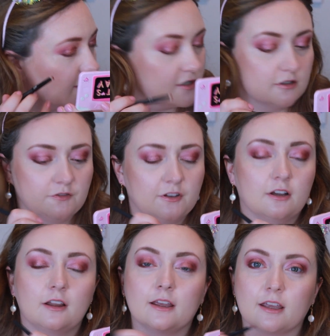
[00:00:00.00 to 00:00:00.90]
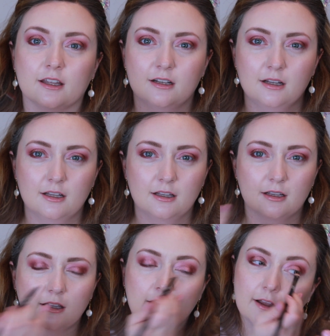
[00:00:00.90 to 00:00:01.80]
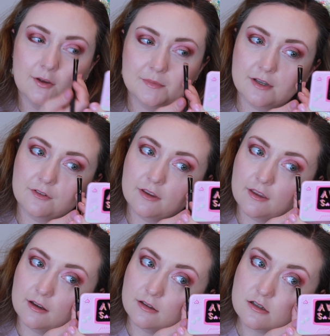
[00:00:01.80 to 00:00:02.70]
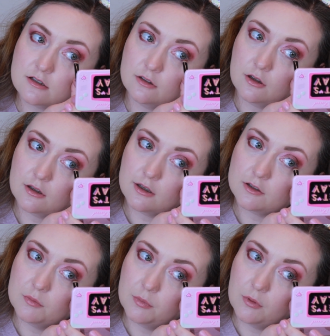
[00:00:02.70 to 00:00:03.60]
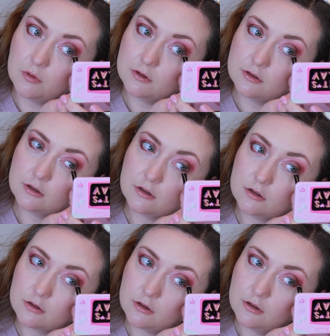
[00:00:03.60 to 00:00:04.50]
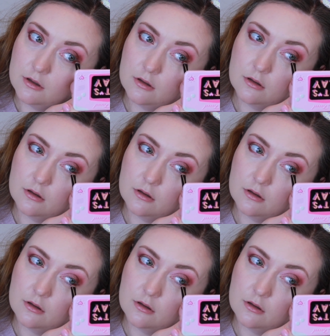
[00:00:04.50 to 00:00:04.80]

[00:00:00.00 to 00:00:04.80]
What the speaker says: just feel like it kind of helps everything just look as bold as it should.